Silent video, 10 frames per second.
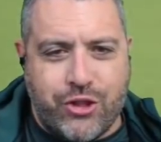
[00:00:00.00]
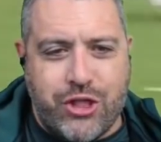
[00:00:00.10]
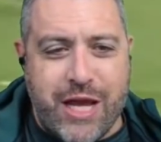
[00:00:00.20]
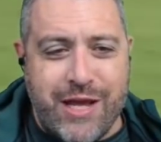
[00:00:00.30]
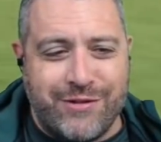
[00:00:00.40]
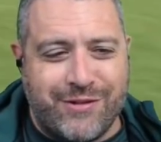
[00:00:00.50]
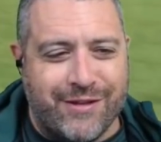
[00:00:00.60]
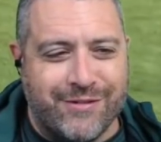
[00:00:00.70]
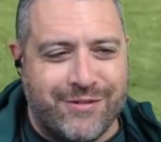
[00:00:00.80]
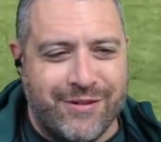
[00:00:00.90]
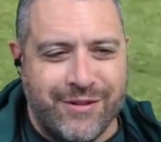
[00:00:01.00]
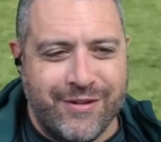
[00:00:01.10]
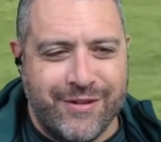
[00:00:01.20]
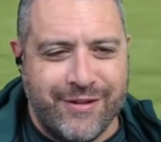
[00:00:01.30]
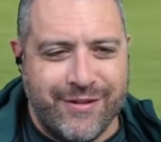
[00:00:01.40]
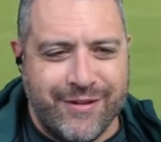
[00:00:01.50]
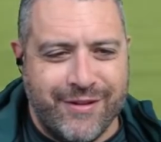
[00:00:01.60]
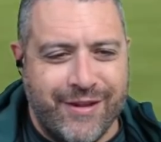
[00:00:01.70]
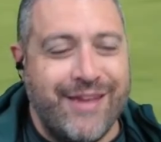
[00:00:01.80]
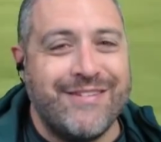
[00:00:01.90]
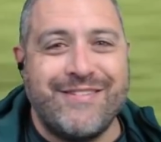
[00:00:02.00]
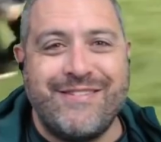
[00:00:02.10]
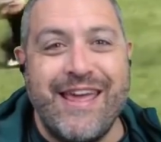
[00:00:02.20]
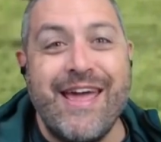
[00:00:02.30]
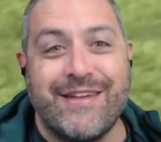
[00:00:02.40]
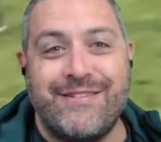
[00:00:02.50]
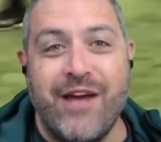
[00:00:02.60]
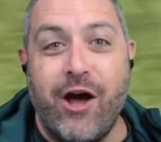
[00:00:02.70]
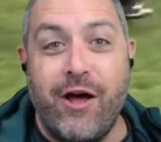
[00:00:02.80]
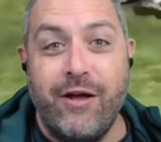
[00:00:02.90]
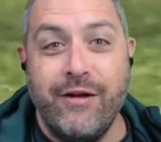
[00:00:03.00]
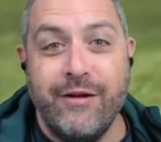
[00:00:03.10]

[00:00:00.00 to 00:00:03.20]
Jesus! He's six, y'all.